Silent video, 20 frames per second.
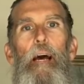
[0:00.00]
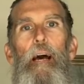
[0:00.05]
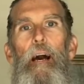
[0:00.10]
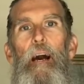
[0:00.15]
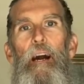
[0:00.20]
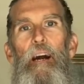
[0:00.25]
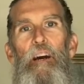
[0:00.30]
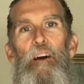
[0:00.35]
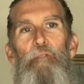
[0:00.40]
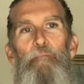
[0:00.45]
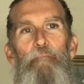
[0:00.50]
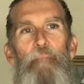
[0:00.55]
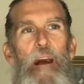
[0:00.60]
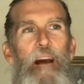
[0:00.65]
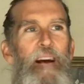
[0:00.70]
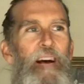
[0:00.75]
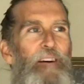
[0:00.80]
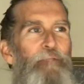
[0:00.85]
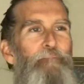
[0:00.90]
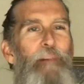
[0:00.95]

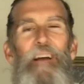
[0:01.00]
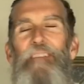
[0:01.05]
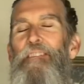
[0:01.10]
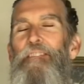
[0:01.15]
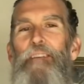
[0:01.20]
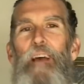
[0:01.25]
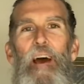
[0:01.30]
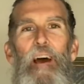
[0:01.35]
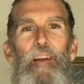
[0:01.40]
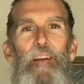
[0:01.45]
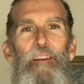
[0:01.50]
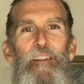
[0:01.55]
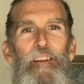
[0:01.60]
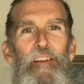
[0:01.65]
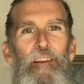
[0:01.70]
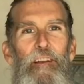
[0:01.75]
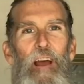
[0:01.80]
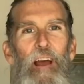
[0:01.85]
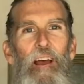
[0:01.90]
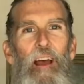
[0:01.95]
My
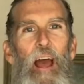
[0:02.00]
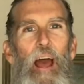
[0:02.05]
Saturday